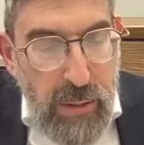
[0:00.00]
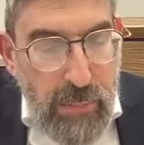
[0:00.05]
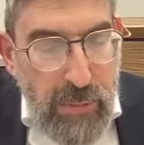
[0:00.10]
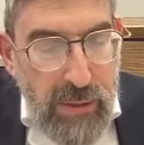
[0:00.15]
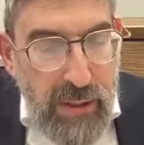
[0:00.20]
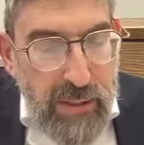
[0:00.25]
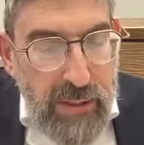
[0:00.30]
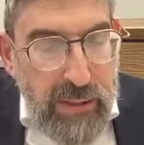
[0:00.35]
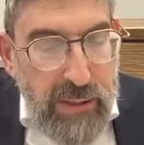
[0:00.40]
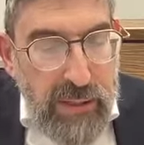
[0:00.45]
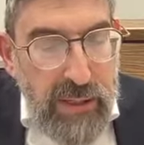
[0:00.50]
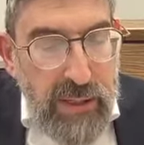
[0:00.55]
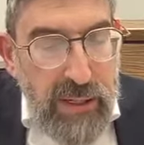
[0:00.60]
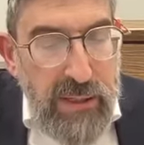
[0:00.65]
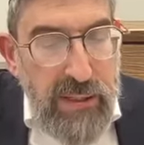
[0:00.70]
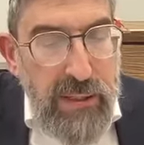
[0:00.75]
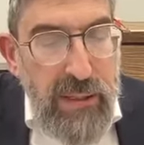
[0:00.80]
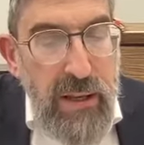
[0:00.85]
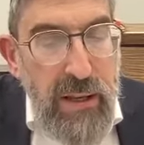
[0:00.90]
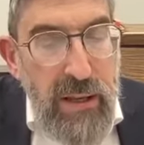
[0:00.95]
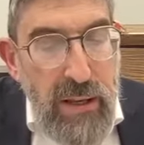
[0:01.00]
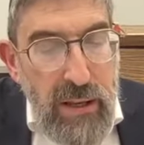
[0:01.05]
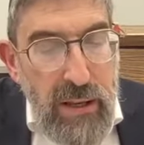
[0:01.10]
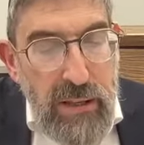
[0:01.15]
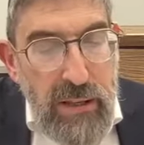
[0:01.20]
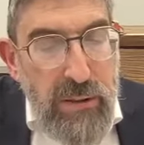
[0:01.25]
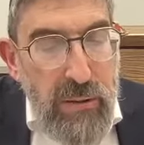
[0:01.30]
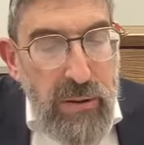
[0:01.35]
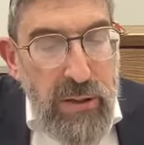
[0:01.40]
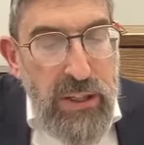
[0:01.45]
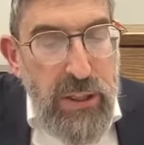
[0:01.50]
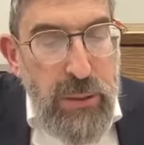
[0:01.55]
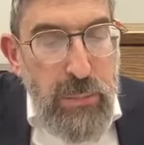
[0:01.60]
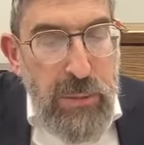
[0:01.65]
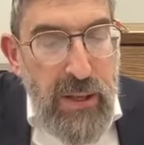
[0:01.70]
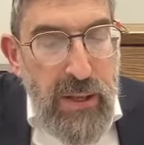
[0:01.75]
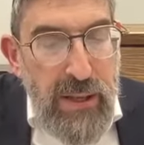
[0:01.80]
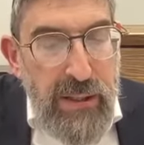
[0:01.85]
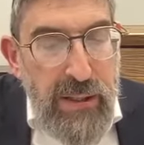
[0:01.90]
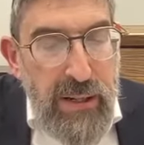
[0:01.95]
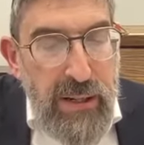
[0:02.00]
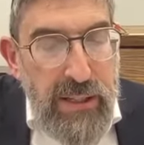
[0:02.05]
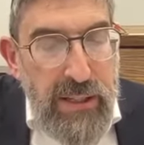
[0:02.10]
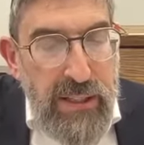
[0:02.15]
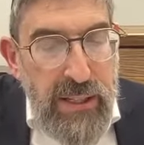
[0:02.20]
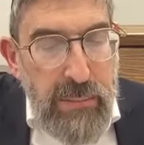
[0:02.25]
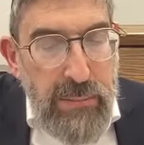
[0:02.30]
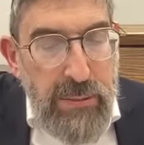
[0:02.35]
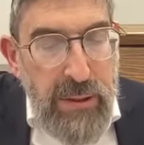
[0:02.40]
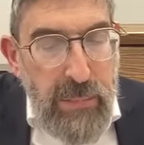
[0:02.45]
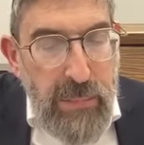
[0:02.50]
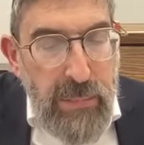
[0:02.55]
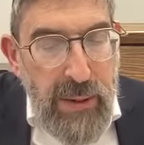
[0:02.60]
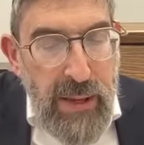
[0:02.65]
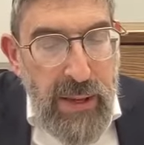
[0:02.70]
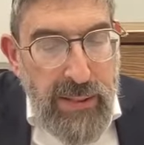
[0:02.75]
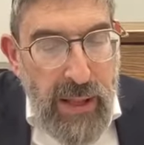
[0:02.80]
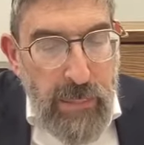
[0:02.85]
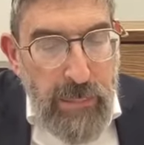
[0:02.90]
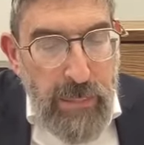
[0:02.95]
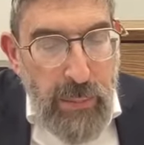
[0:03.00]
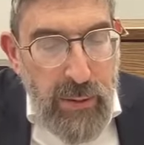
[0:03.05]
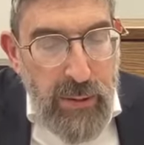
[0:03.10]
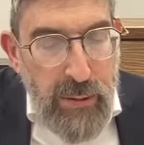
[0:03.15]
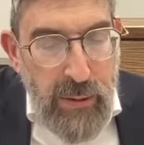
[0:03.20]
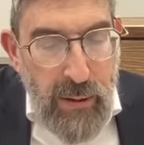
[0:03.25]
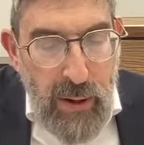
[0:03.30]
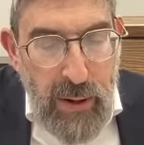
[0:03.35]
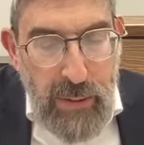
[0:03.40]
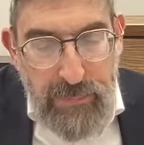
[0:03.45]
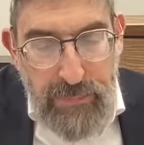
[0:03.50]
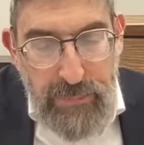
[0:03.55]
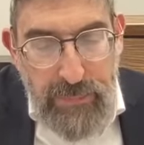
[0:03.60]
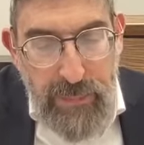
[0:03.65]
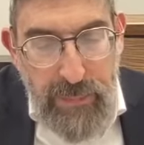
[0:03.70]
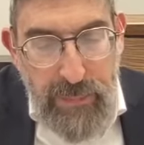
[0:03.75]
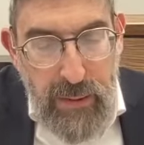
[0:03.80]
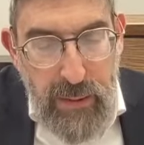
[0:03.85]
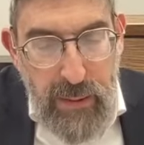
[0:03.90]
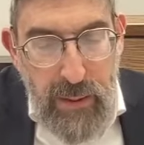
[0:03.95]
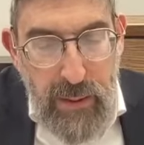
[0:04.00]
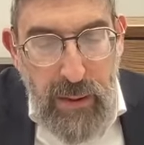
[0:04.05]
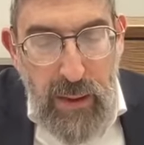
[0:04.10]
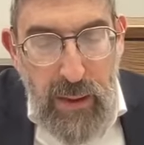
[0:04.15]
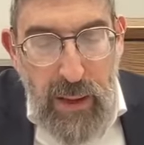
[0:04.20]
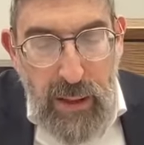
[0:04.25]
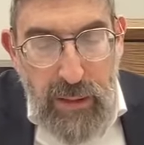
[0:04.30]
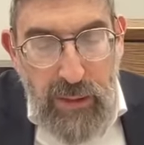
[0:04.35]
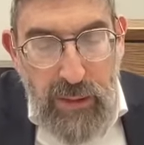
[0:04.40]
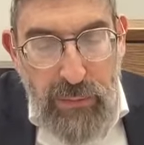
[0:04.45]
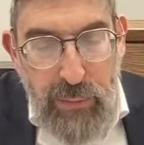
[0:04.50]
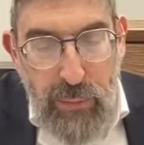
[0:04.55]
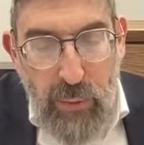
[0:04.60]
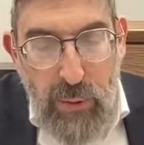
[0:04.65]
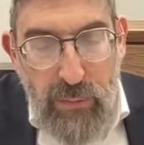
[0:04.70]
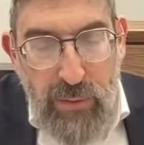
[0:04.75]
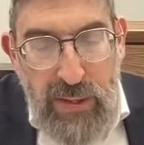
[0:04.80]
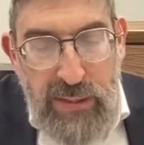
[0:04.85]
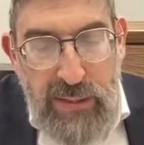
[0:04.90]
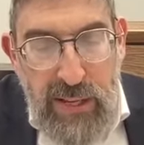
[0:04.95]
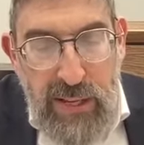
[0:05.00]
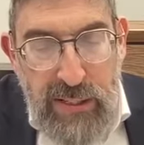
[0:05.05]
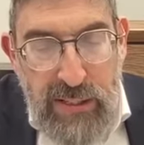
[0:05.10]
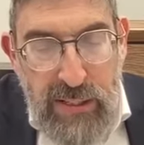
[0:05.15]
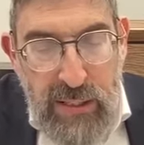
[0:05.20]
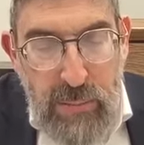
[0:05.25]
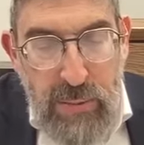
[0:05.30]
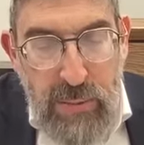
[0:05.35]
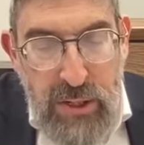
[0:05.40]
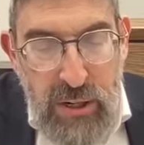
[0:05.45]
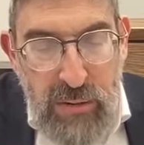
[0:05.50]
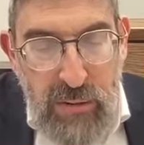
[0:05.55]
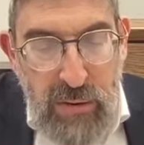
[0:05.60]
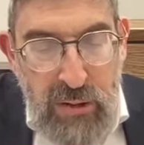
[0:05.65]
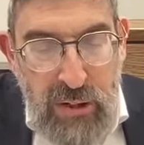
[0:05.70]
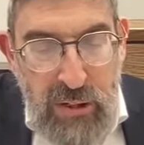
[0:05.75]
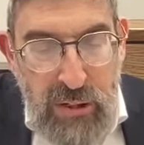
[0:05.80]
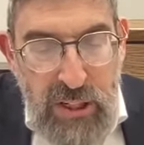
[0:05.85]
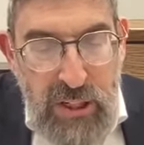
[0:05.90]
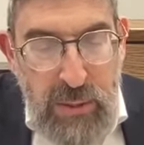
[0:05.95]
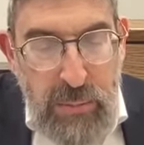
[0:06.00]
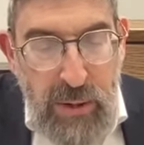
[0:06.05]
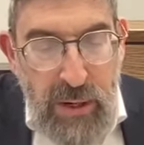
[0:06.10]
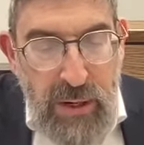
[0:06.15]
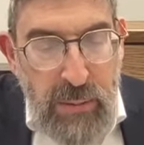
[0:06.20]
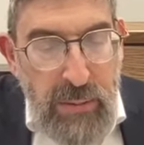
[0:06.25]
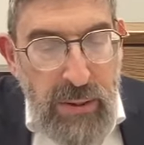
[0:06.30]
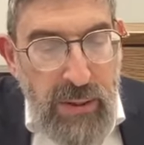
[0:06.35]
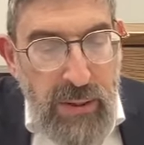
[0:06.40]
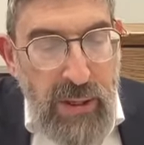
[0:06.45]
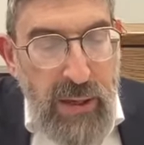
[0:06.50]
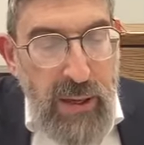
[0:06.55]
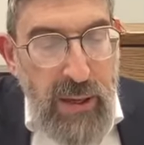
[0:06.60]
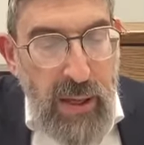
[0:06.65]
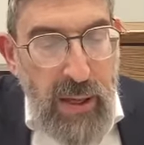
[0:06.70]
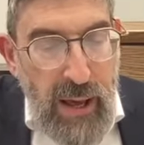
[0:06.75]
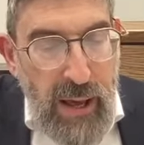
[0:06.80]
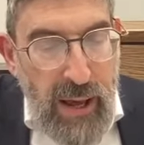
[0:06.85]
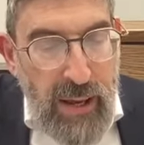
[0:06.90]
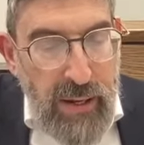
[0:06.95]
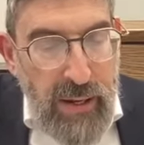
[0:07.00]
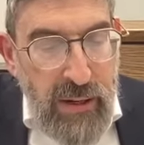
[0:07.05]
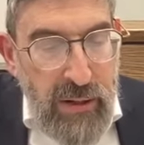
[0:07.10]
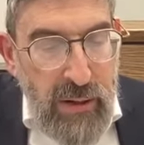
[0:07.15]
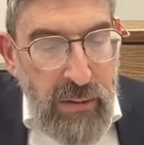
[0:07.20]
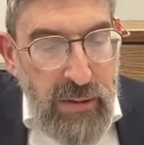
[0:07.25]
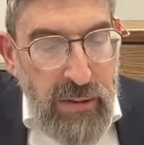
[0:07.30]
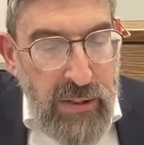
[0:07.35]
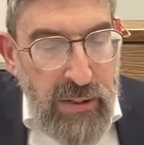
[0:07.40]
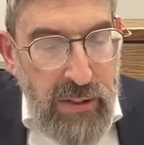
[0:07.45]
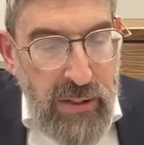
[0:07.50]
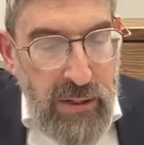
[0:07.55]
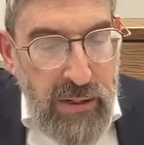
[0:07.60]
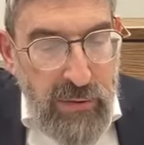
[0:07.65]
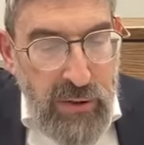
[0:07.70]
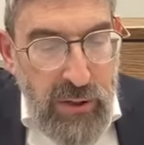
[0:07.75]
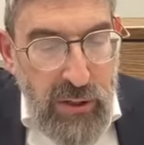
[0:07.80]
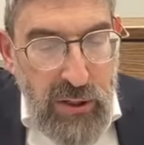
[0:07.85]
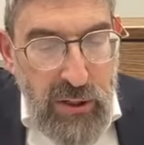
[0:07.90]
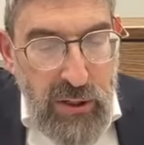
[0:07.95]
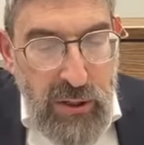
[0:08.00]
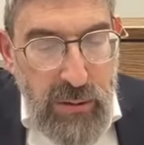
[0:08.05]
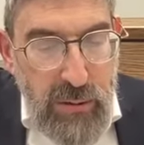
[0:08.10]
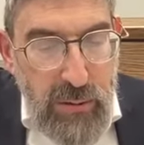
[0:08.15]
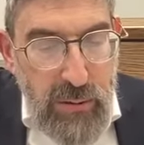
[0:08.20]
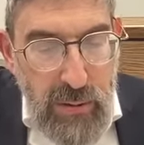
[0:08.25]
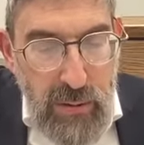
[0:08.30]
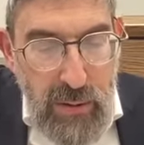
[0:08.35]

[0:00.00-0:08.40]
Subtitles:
you plant the seeds, as soon as it's planted, it seems to be at that point in time. Tfuah v'zeisim, mishivo shlish, m'nani mili. How do you know this din of shlish?